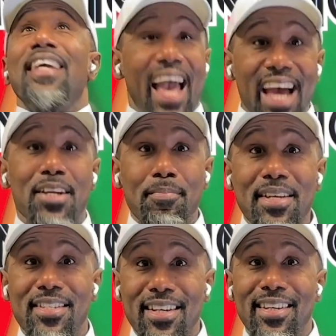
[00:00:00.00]

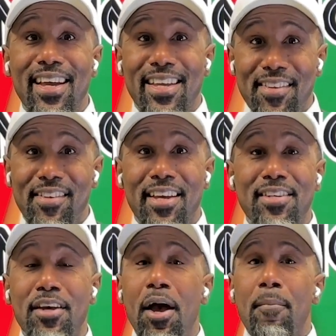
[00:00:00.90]
Academy Sunday. Yes, it
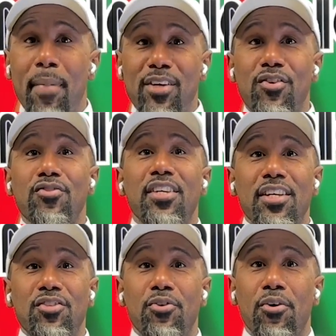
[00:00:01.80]
is. Make sure you
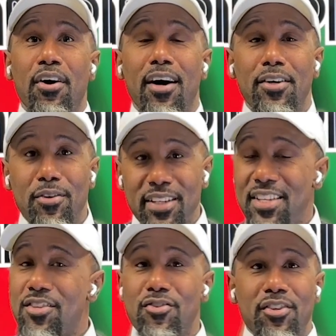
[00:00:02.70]
get your uh, your
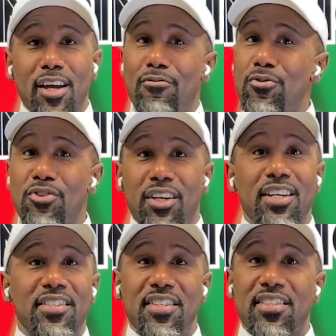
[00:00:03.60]
nieces, your nephews, your
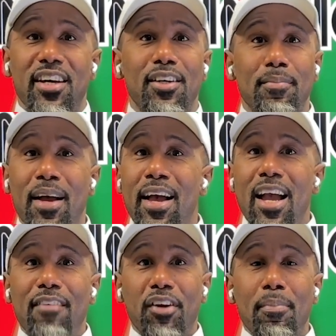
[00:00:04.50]
cousins. Tell them
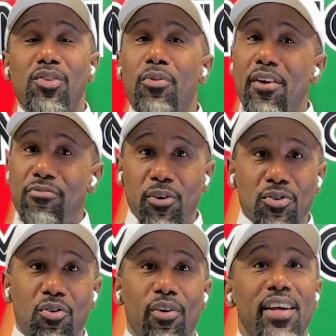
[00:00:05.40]
if they're between
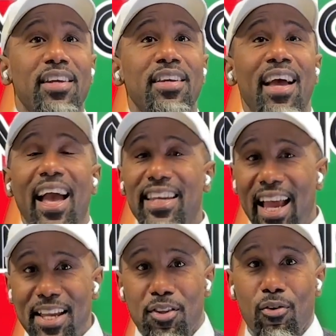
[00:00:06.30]
first grade and
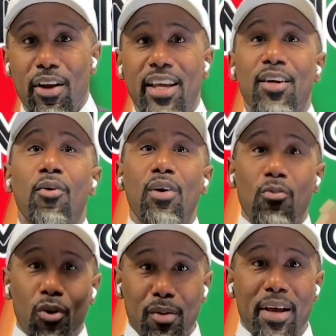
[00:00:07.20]
eighth grade, we
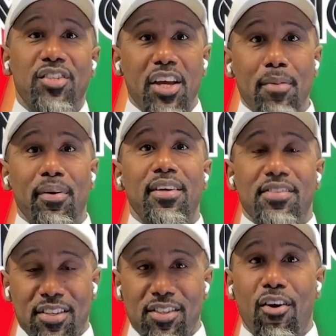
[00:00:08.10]
want them at
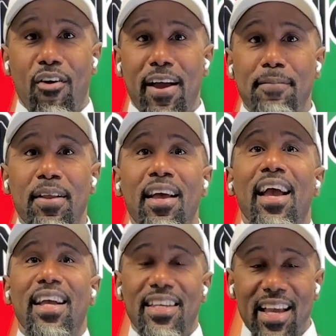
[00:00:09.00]
Champions. Is all right?
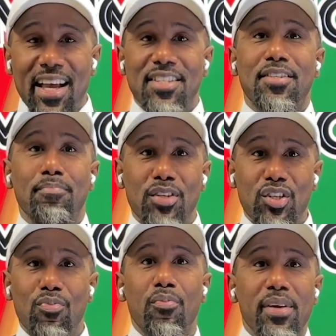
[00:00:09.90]
And yes,
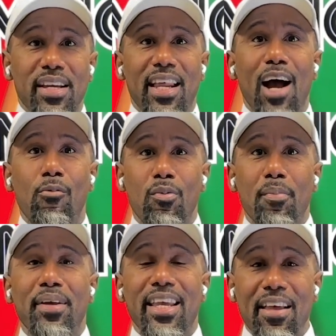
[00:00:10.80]
Bishop Omeka and I, we will
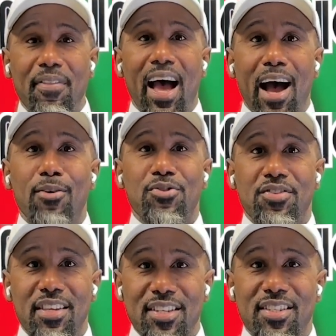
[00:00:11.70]
be in the
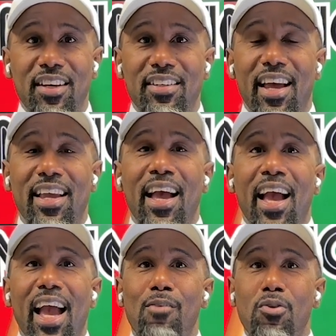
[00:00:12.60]
house this Sunday,
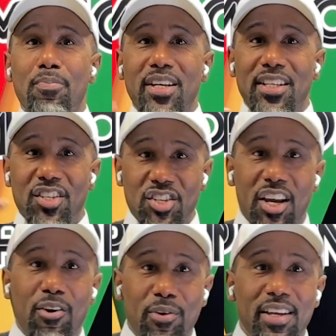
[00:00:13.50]
and we'll be
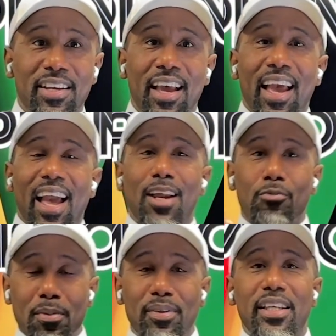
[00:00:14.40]
sharing, and
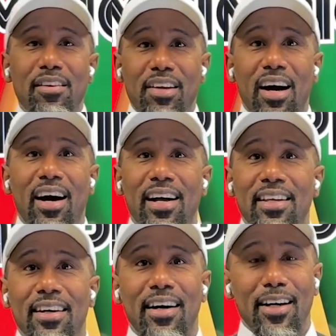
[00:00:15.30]
we believe
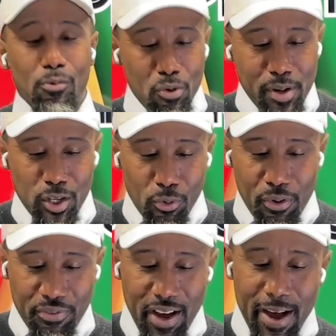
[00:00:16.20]
God uh, will be
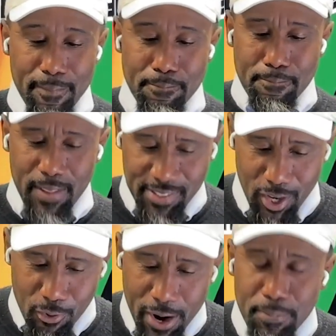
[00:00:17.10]
glorified. Is
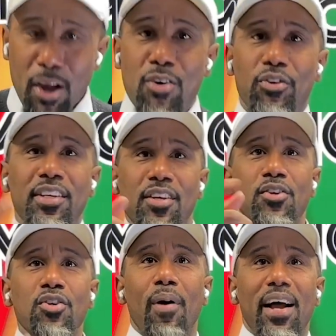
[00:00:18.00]
that all right? So listen,
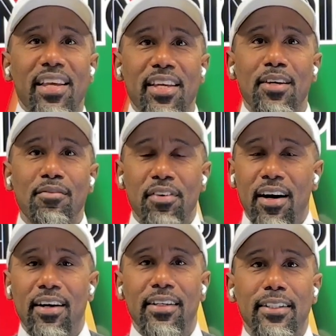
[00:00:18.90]
you know how to give.
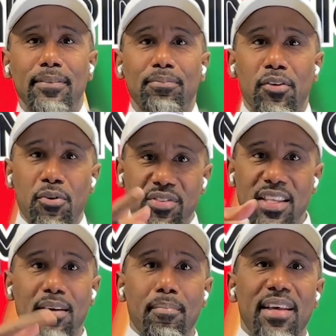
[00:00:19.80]
Uh, you'll see
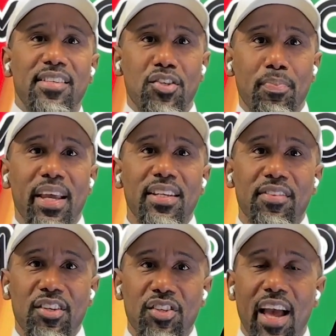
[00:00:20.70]
the message pinned
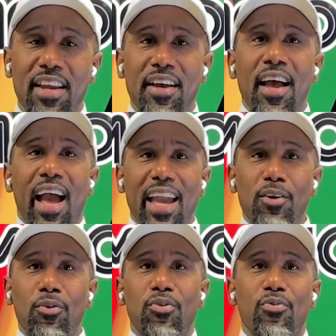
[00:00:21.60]
in the chat,
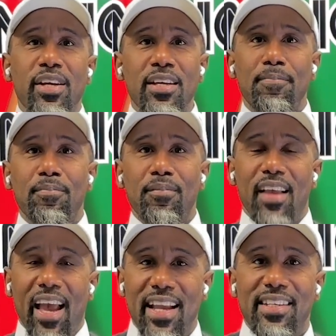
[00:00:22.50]
803
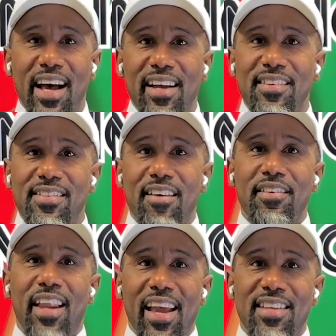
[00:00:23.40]

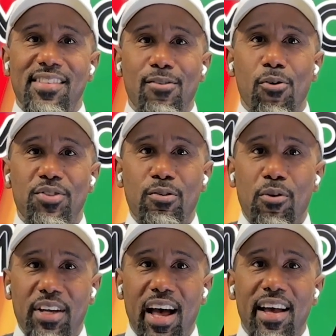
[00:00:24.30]
897
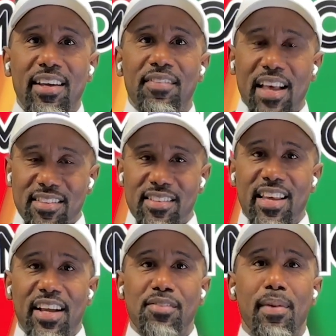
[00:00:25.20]
8009. That's the
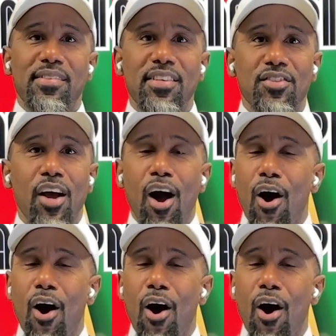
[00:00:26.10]
text message.